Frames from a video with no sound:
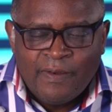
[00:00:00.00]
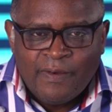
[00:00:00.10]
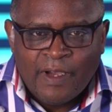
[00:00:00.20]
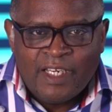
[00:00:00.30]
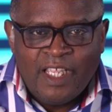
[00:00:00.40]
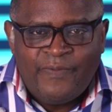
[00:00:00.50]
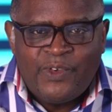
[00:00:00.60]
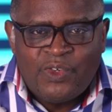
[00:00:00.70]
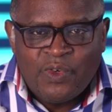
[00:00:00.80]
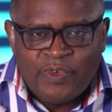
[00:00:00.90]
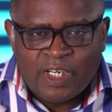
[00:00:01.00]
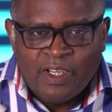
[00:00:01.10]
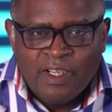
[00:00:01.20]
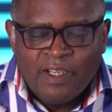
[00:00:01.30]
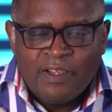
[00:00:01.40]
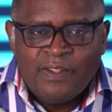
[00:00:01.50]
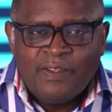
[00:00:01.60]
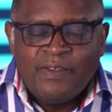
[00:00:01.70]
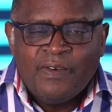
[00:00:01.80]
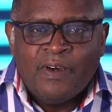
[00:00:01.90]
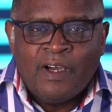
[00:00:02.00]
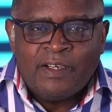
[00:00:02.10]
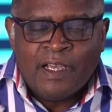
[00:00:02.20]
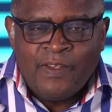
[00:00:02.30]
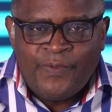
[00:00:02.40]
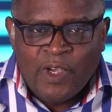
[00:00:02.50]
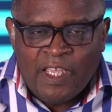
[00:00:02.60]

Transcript: And if children, and if